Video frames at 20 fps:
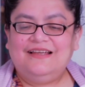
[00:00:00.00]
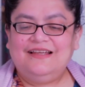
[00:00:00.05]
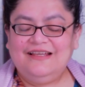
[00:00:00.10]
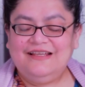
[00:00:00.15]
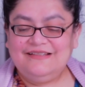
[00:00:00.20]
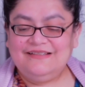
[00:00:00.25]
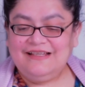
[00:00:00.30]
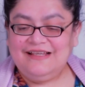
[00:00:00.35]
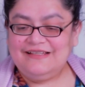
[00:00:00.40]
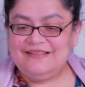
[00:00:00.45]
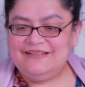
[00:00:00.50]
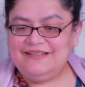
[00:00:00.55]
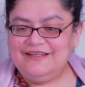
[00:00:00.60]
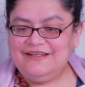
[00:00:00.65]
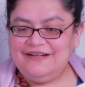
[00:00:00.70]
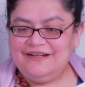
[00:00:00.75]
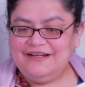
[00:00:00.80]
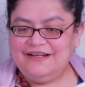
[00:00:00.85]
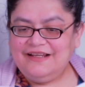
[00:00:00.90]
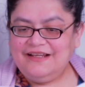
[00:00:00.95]
It says
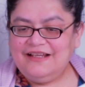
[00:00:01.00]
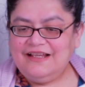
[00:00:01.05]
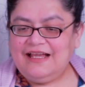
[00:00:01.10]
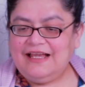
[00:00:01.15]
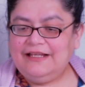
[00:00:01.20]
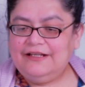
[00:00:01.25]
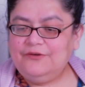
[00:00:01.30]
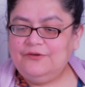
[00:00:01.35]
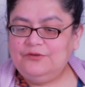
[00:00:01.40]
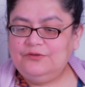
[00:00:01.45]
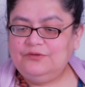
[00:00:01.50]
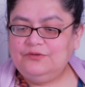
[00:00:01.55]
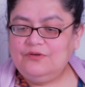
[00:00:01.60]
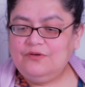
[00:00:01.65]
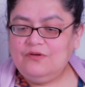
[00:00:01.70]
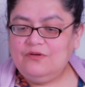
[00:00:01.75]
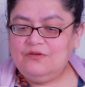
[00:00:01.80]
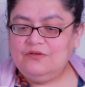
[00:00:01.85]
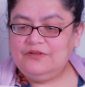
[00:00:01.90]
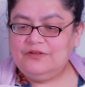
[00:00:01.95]
here, I go to
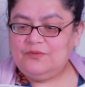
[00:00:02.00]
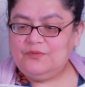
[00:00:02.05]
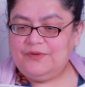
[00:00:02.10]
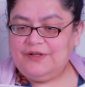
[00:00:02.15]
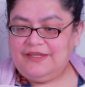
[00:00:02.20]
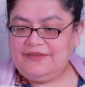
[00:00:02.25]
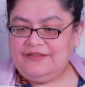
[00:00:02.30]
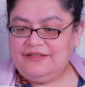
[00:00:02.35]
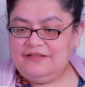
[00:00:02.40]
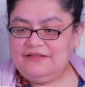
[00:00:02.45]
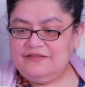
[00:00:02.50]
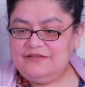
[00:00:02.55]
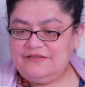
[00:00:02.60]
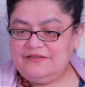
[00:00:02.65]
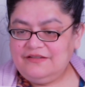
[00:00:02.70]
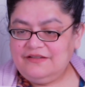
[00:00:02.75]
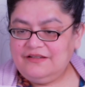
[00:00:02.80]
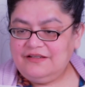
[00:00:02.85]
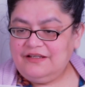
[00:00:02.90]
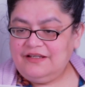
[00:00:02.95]
all the weddings
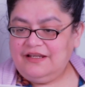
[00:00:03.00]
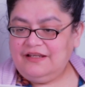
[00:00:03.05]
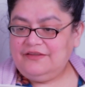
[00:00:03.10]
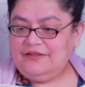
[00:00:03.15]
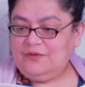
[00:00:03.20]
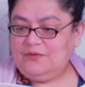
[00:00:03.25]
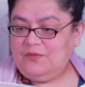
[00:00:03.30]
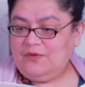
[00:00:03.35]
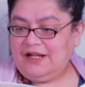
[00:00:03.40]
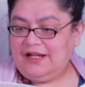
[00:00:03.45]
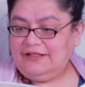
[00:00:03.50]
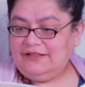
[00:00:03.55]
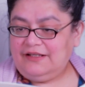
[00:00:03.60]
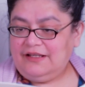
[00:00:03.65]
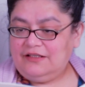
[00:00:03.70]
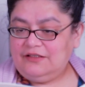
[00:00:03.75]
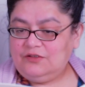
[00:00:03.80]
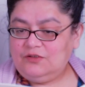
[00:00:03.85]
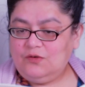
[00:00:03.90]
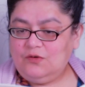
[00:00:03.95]
in the white
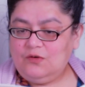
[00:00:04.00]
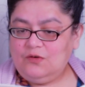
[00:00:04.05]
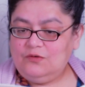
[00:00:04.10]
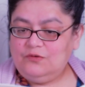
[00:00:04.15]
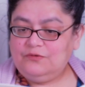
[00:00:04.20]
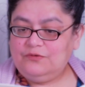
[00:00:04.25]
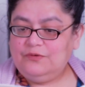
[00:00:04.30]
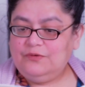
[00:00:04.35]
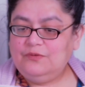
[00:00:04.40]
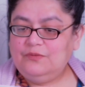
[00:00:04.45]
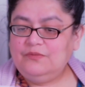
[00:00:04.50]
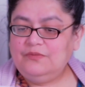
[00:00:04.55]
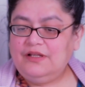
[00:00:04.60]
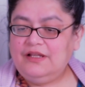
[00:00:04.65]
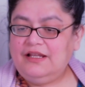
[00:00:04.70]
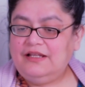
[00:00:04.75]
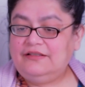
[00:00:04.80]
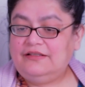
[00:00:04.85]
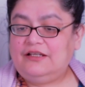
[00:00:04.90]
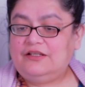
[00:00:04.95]
and gold room,
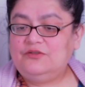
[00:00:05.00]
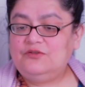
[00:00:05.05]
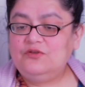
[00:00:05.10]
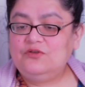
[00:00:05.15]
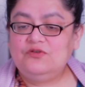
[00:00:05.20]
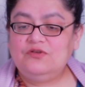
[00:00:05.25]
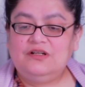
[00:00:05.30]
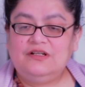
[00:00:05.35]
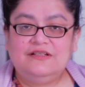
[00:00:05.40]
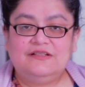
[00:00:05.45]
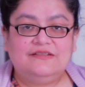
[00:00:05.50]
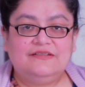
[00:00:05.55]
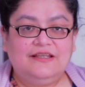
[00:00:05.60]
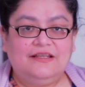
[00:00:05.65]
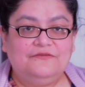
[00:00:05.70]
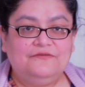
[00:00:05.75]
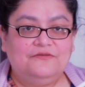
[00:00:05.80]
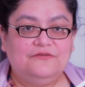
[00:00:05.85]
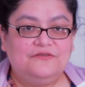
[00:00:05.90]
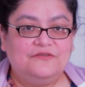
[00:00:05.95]
and I usually stay
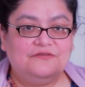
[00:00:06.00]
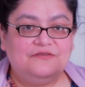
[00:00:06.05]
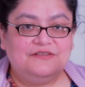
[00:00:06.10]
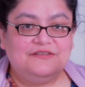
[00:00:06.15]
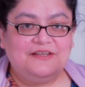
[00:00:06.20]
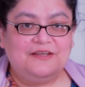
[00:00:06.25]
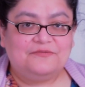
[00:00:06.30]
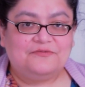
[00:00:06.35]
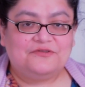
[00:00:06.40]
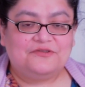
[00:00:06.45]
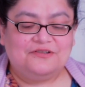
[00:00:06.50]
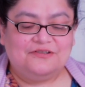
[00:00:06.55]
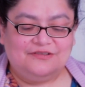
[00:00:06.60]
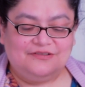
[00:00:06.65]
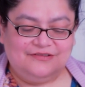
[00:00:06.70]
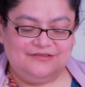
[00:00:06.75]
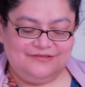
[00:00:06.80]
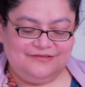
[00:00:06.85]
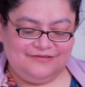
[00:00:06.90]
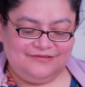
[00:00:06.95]
for the
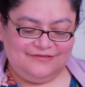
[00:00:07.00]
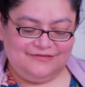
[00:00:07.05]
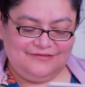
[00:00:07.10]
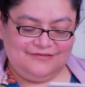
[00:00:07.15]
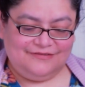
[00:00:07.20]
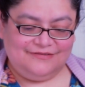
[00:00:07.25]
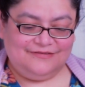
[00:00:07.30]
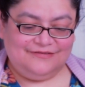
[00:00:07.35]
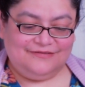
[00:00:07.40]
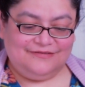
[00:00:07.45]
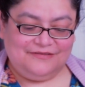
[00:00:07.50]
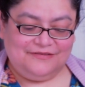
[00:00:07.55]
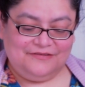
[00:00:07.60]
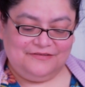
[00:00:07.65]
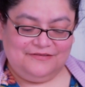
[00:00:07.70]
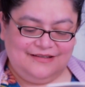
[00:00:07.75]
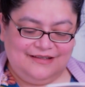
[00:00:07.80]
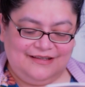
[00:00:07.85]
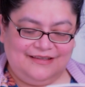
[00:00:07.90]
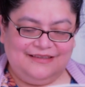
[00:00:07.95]
reception.
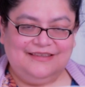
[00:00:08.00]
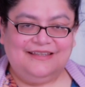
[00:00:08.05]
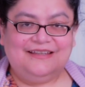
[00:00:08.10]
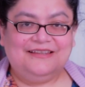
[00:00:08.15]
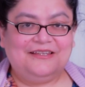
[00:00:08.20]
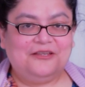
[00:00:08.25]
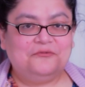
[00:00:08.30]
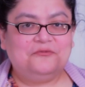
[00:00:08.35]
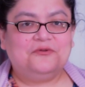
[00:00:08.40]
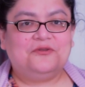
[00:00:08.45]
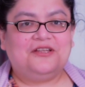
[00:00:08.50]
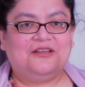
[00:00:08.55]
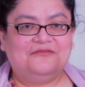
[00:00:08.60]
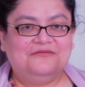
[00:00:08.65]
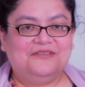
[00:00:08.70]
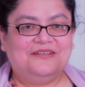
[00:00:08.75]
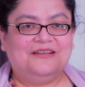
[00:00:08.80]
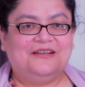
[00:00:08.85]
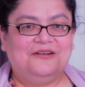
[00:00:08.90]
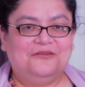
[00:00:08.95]
I think that would have
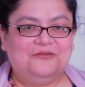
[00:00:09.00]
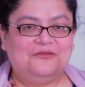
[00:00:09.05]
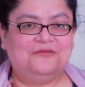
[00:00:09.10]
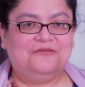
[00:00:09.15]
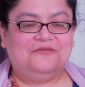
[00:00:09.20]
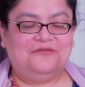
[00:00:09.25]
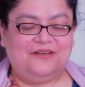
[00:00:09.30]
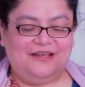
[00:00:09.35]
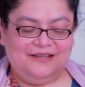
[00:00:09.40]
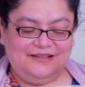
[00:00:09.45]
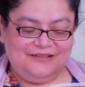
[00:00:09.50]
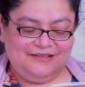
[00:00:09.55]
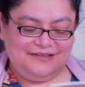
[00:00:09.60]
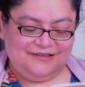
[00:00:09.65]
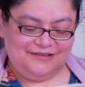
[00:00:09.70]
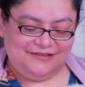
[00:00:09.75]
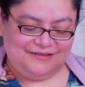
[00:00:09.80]
been a lot of fun.